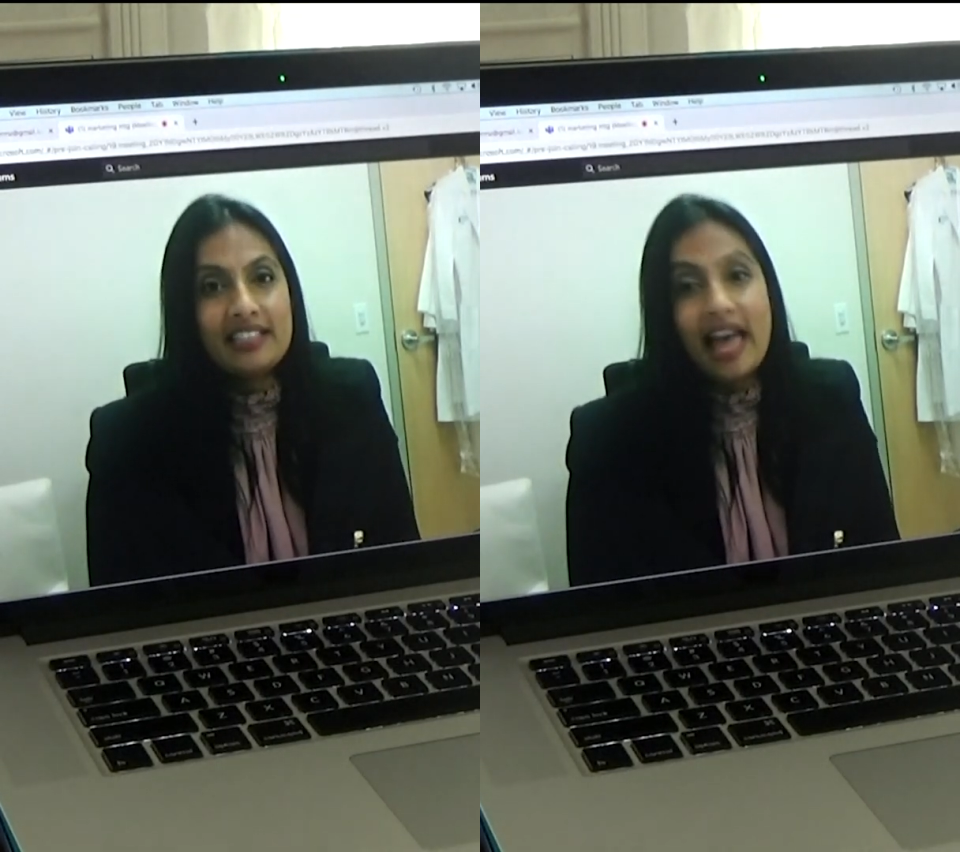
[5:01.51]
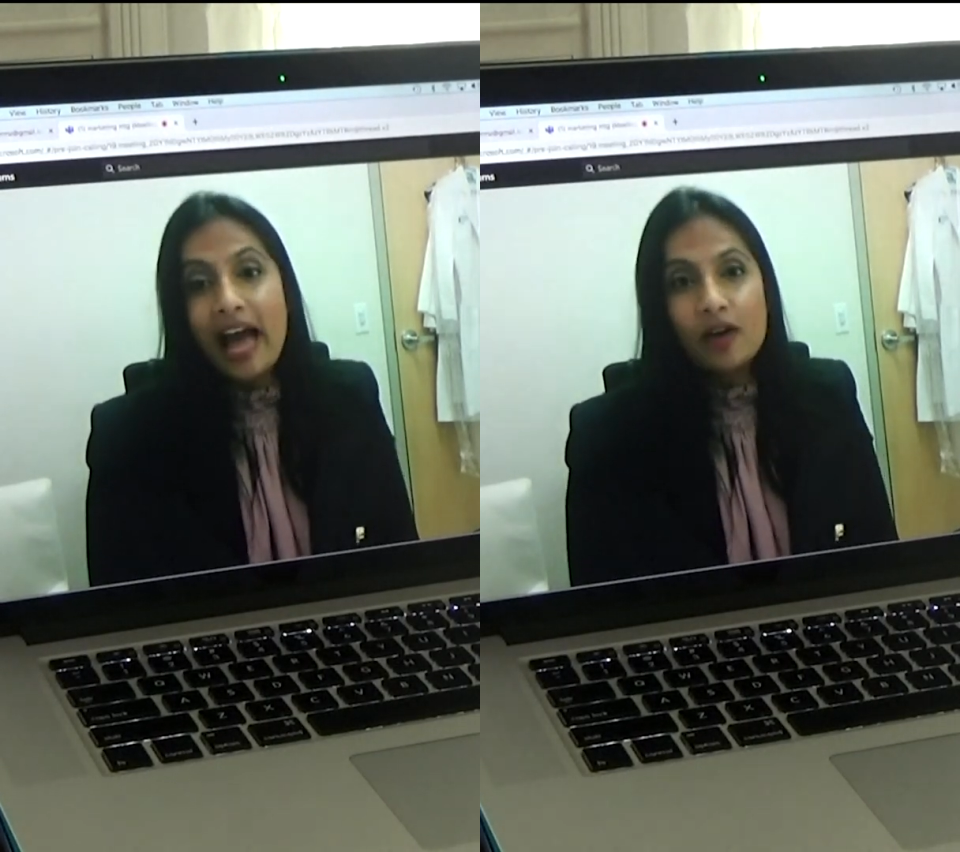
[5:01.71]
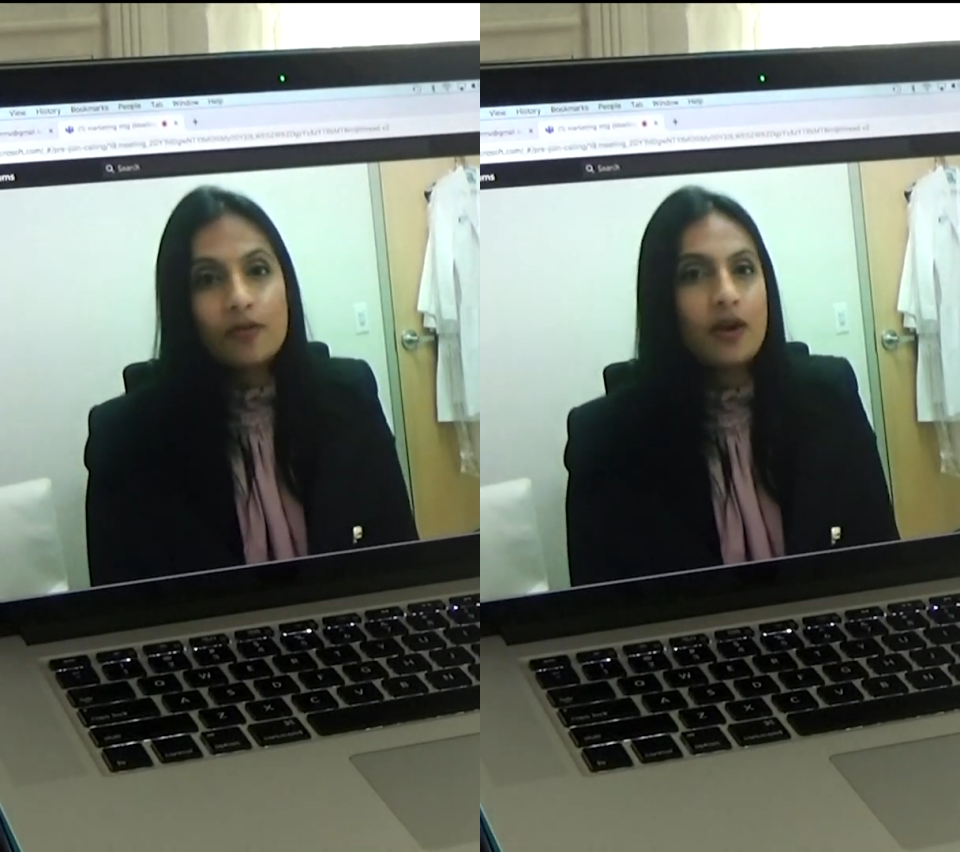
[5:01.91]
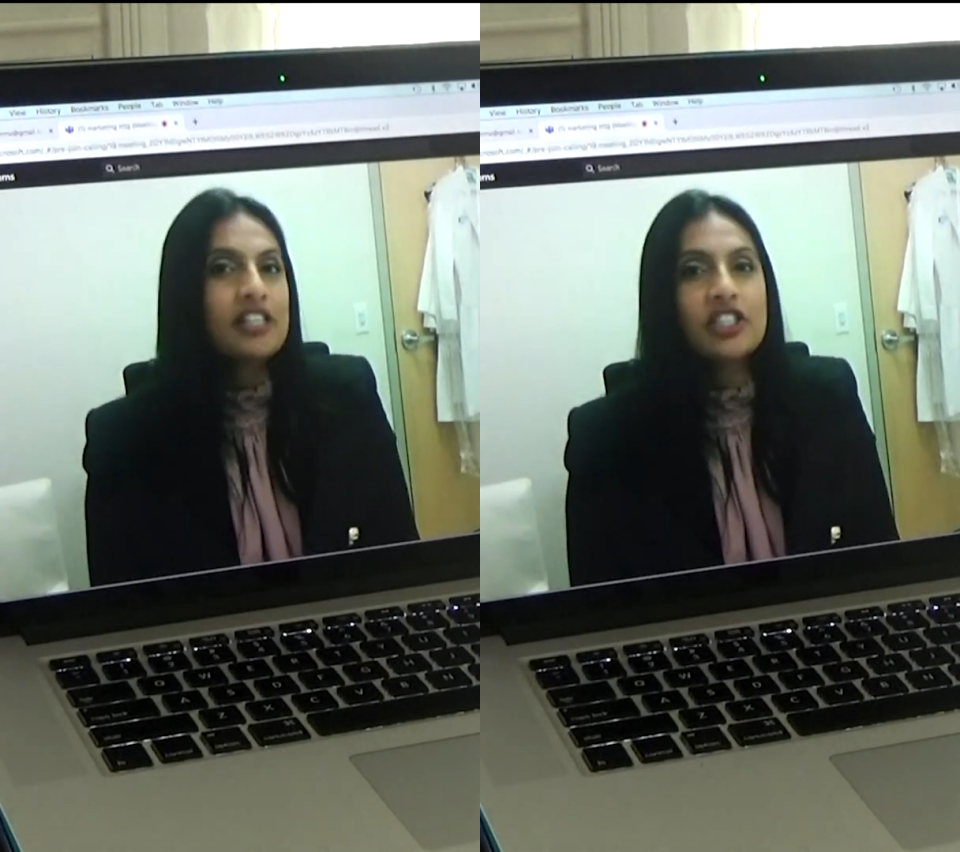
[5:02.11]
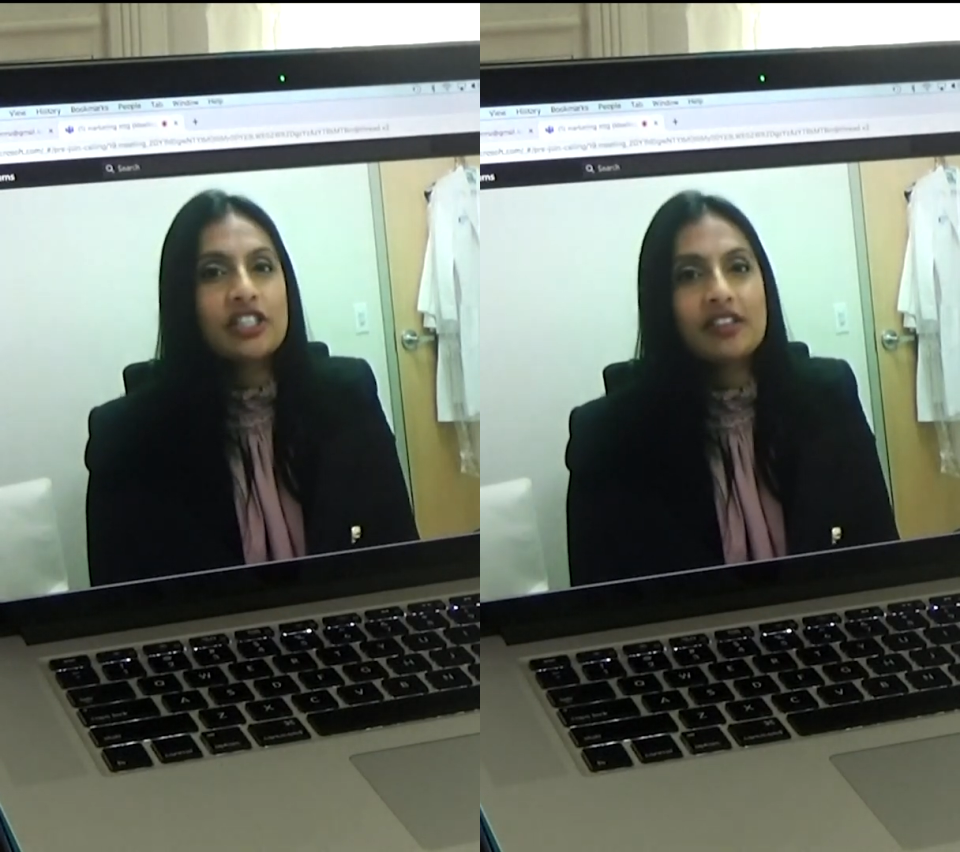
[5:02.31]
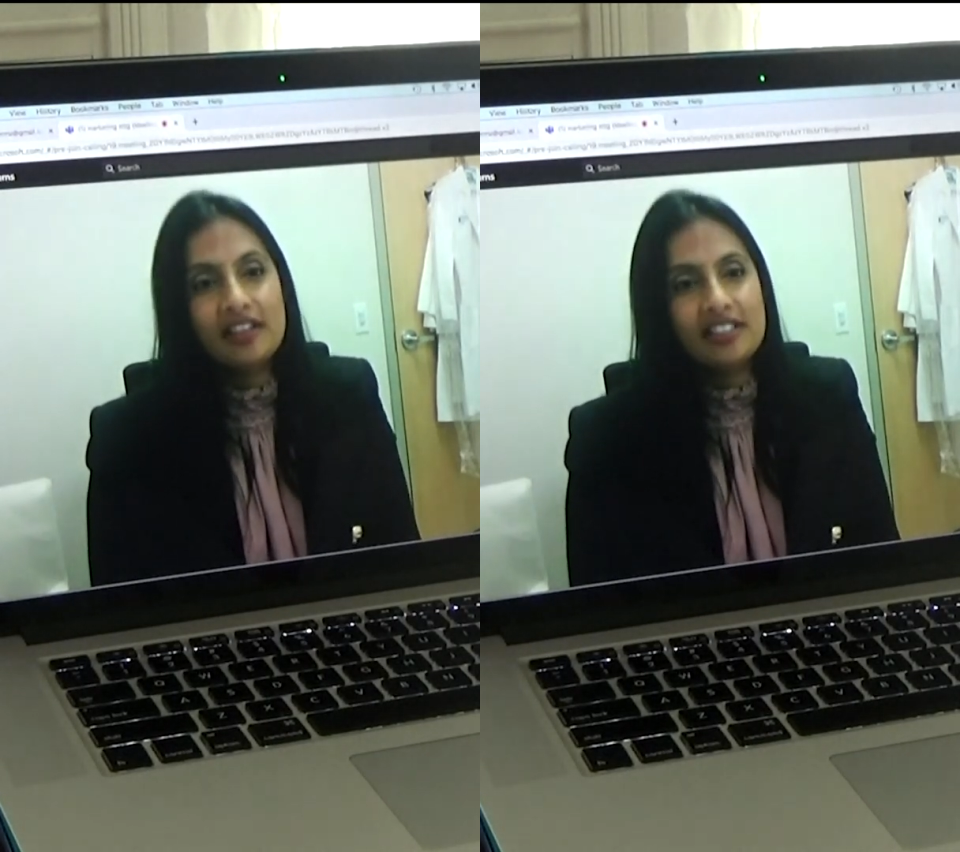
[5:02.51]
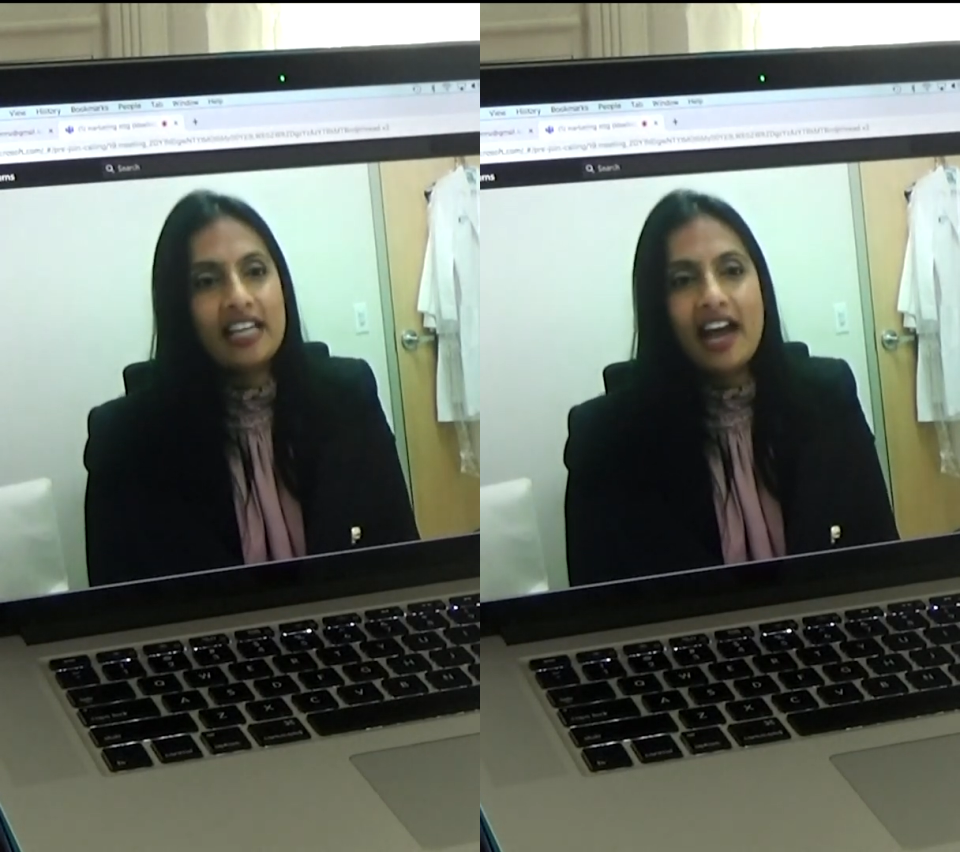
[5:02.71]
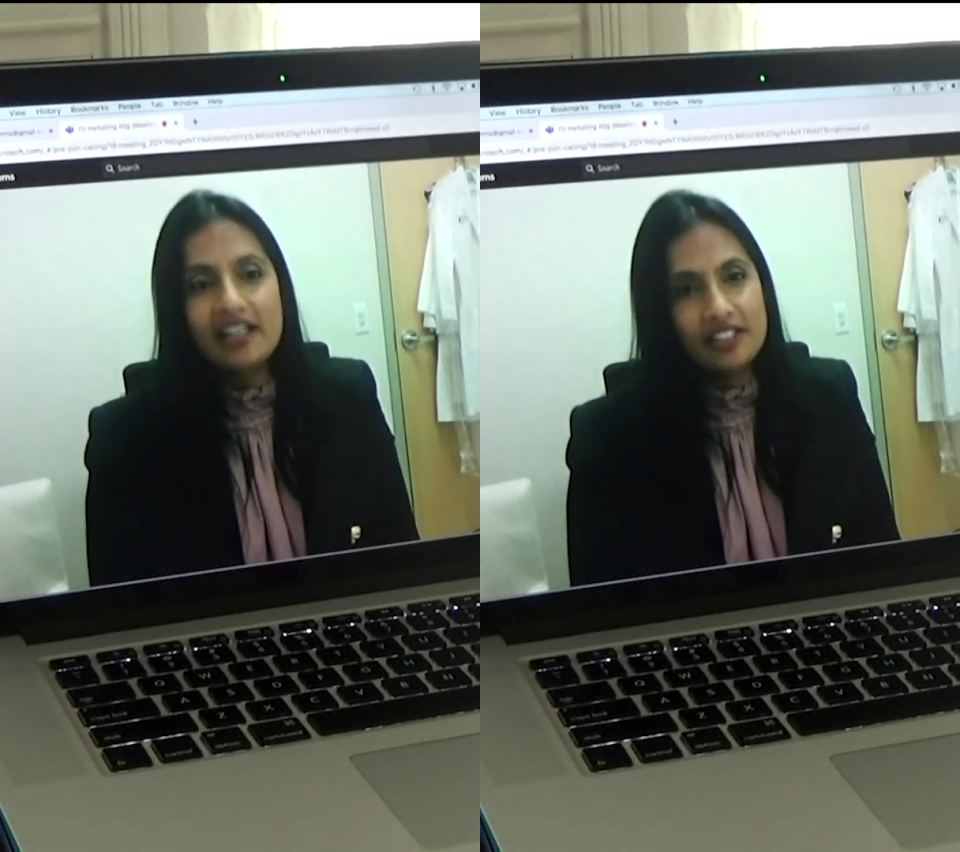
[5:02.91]
is how rushed their
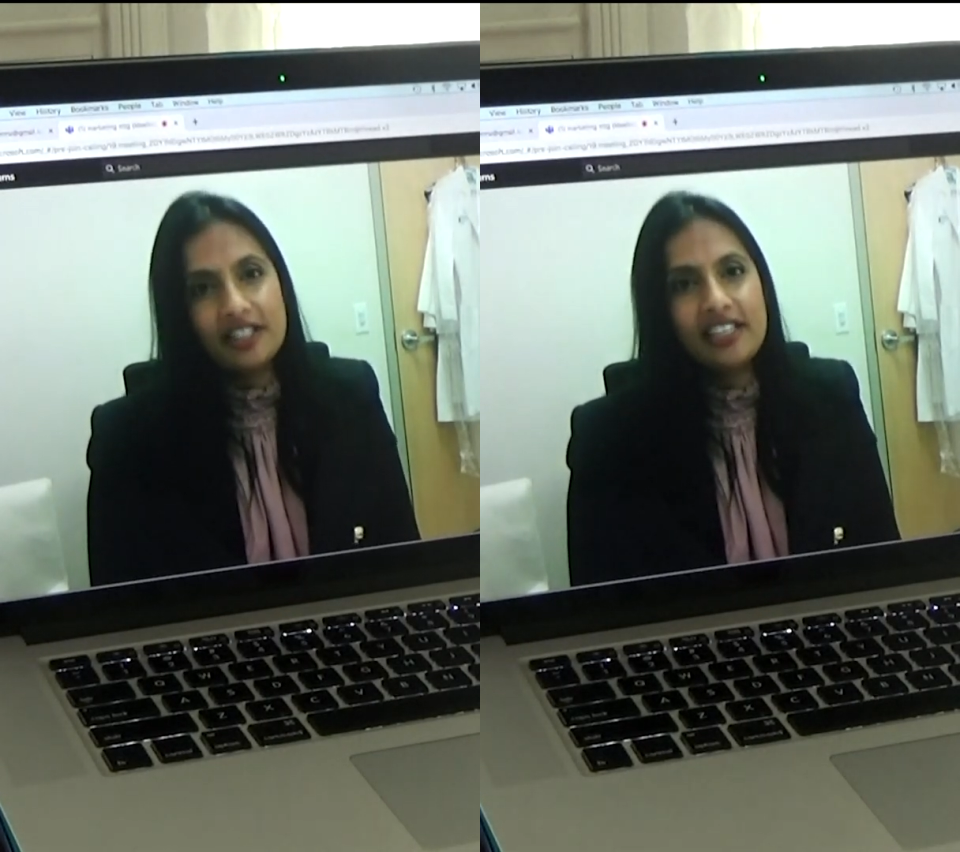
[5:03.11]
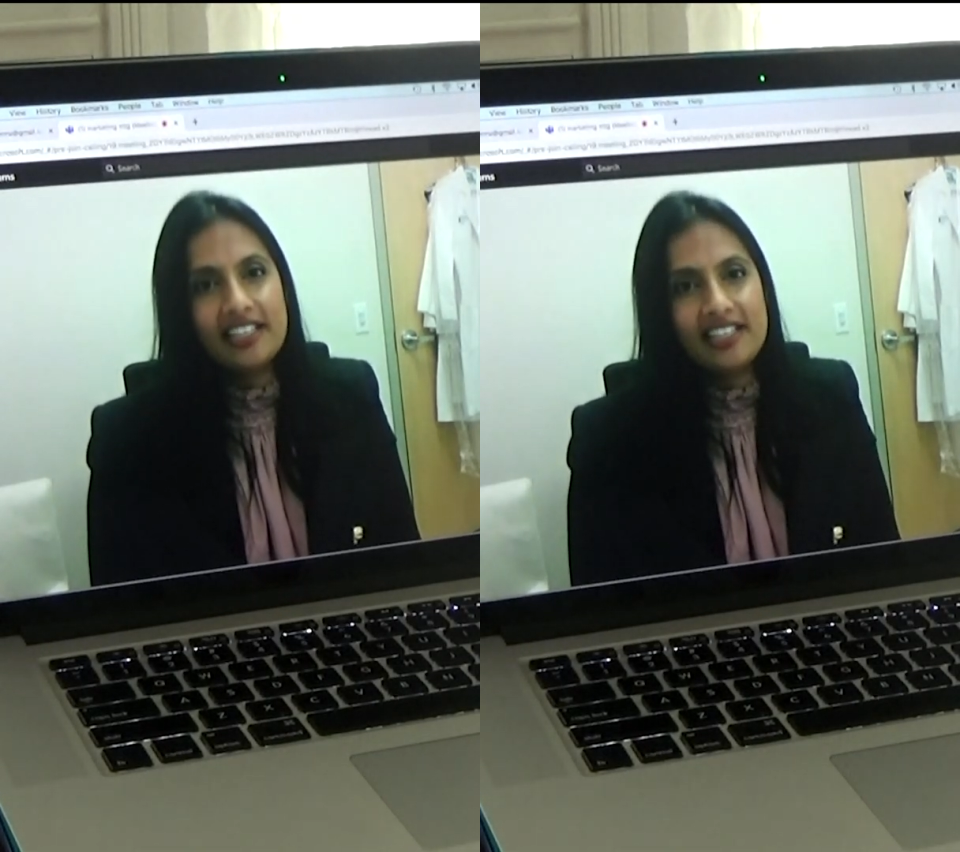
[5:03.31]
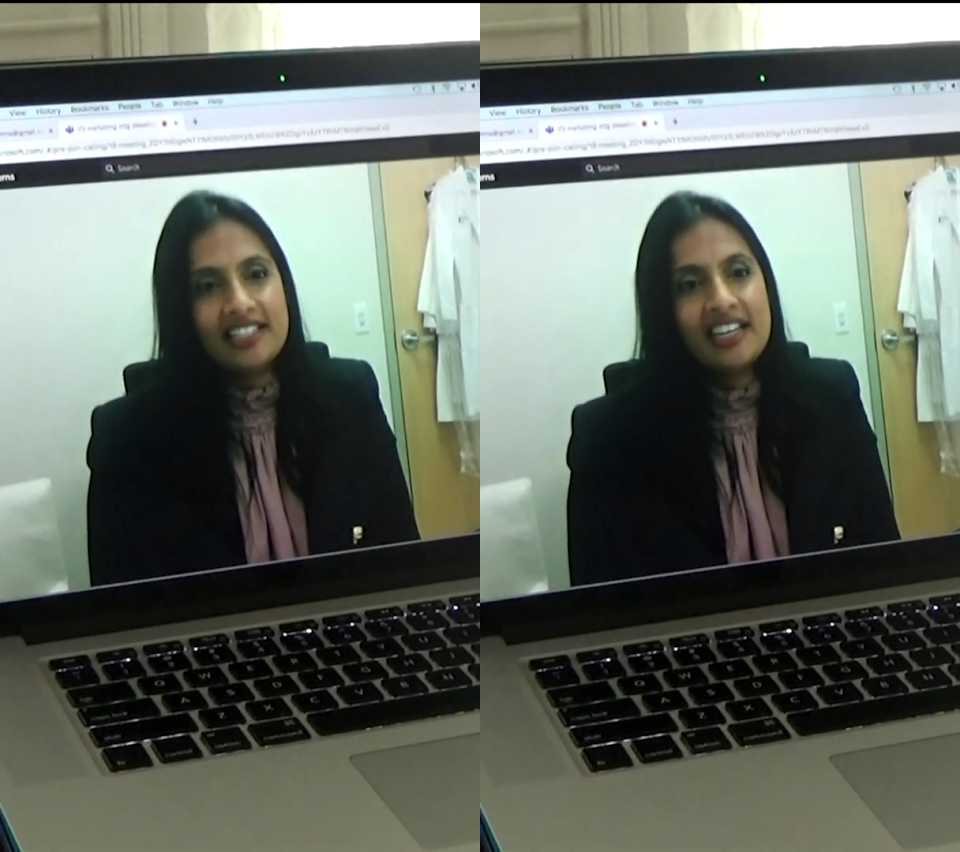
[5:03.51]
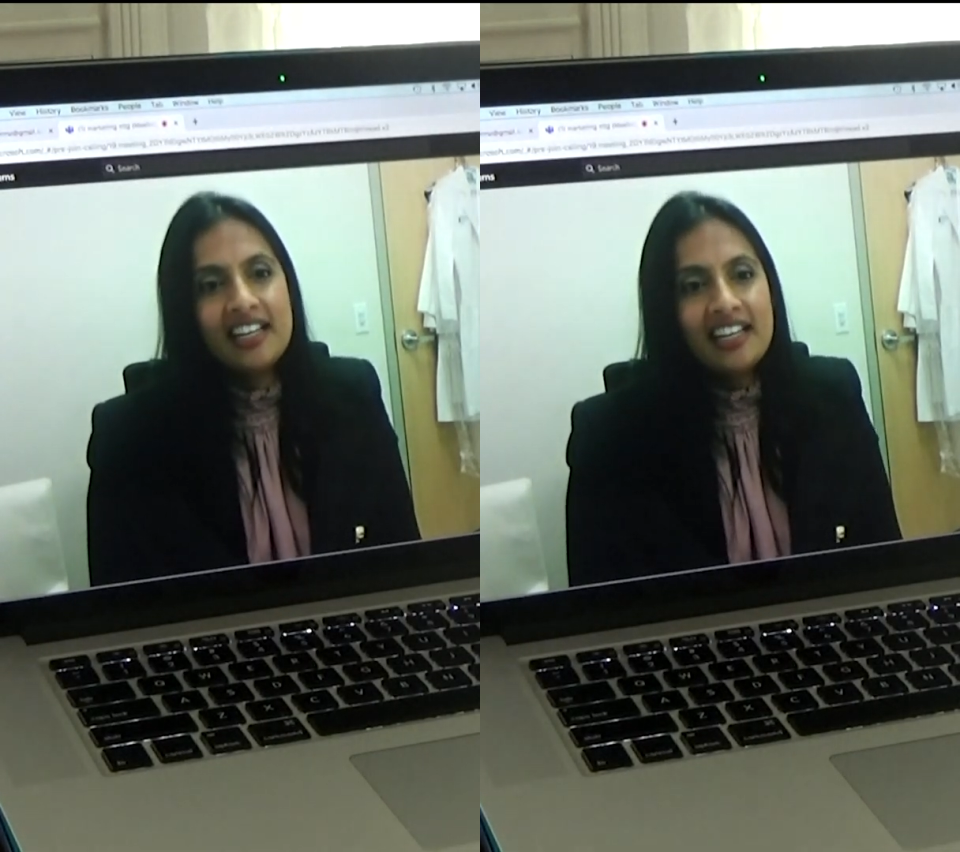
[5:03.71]
doctor is.